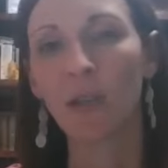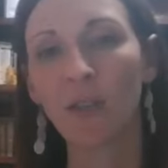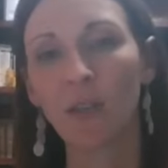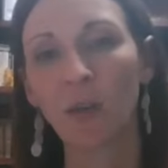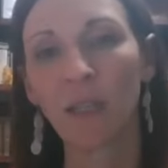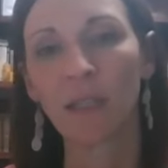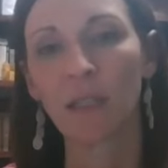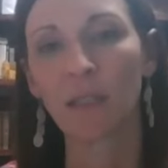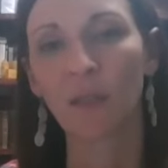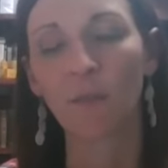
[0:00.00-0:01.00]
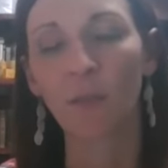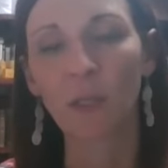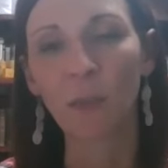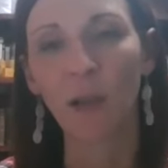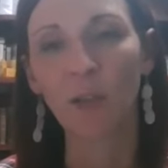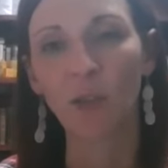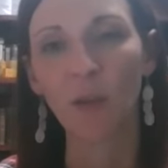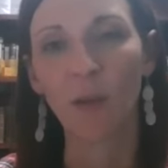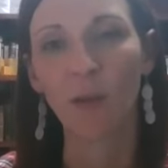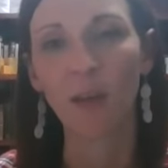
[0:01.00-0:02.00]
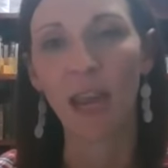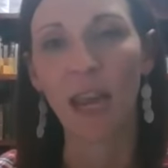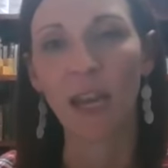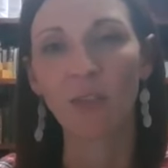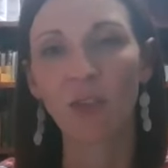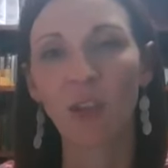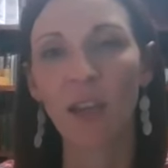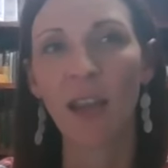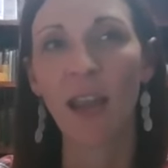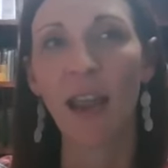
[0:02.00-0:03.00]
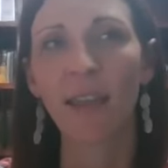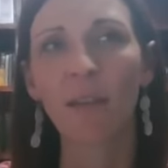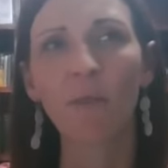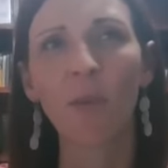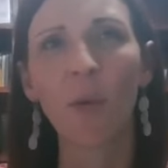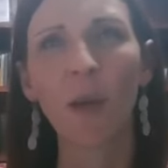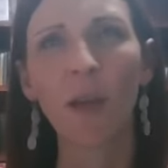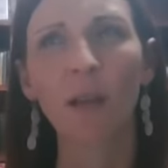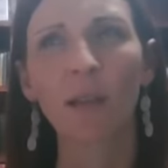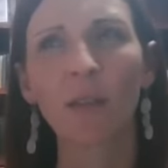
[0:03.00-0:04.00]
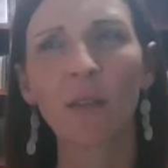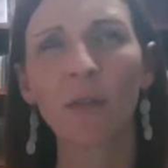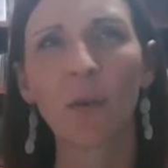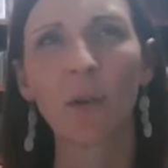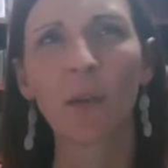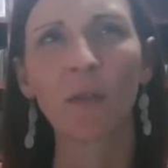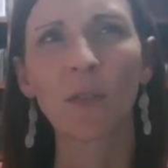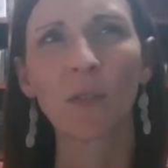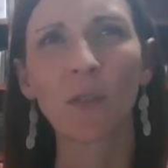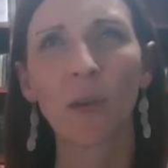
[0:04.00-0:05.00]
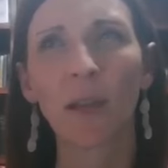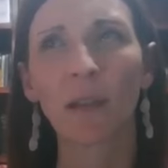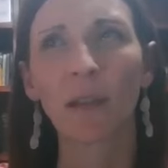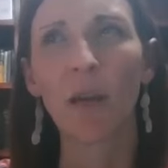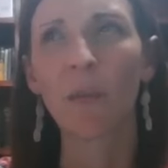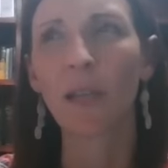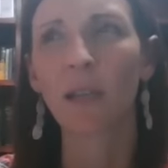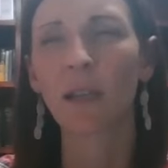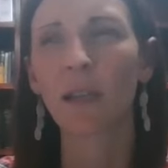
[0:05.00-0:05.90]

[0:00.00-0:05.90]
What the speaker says: So it's the full spectrum of age. And then from a sort of socioeconomic